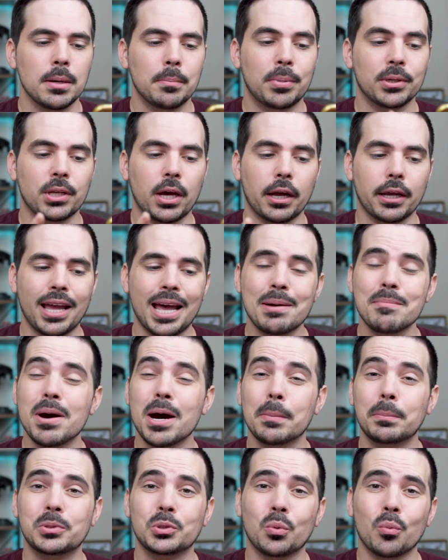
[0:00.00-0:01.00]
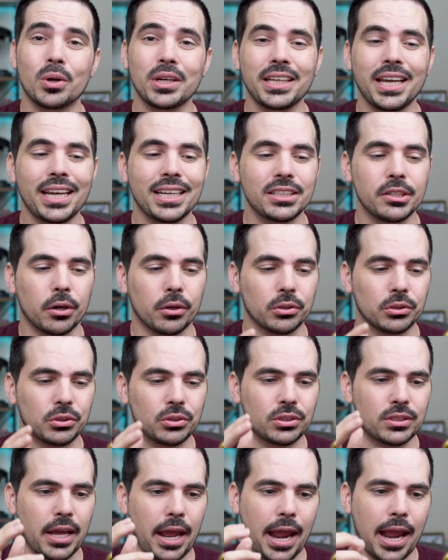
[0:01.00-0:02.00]
but I am up
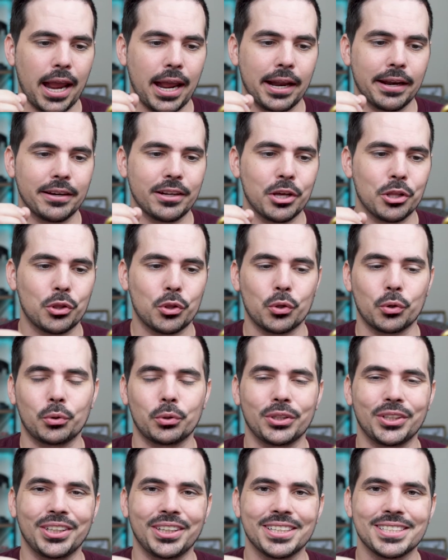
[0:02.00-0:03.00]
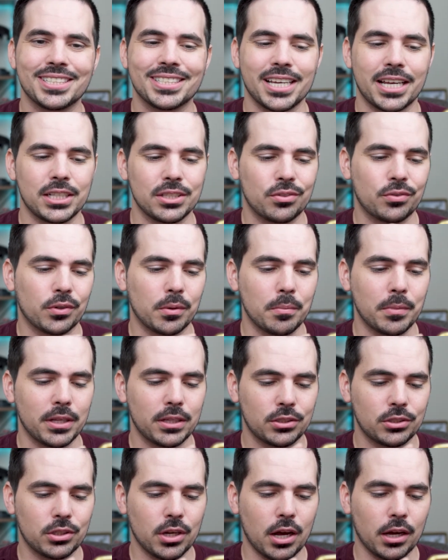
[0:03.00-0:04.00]
$28.30 from
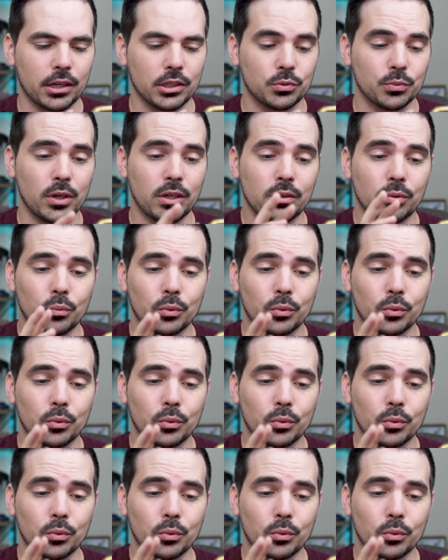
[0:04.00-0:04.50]
this stock as well.